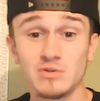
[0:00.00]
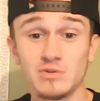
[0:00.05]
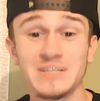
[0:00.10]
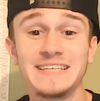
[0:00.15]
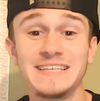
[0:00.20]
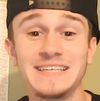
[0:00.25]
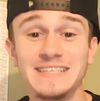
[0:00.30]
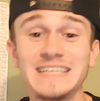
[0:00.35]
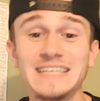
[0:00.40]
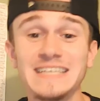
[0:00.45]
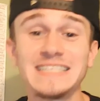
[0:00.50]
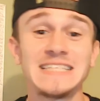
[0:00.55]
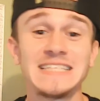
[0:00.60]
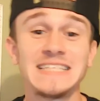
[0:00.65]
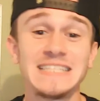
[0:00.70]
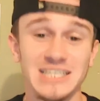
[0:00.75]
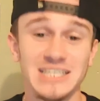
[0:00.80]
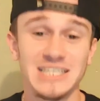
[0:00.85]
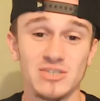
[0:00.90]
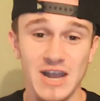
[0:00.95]
a
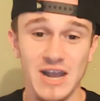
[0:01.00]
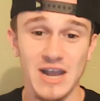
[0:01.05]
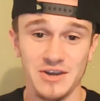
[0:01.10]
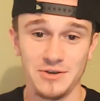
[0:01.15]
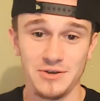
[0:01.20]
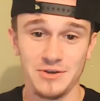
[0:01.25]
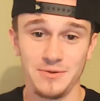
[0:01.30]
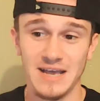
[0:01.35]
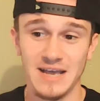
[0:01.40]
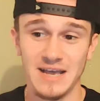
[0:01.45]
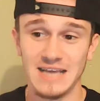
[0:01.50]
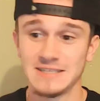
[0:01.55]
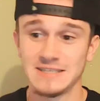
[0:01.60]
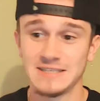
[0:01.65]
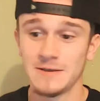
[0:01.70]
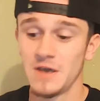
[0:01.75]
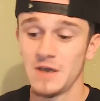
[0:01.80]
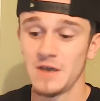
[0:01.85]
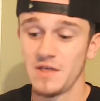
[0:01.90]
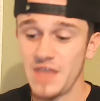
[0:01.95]
6-6 record, you guys.
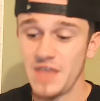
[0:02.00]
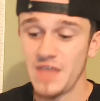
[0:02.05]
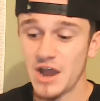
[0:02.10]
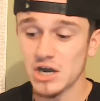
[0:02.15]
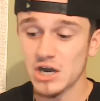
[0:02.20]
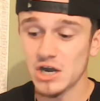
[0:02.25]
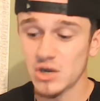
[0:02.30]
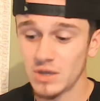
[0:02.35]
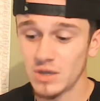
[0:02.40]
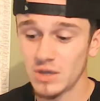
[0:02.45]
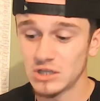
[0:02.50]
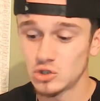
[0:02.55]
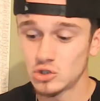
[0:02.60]
They are going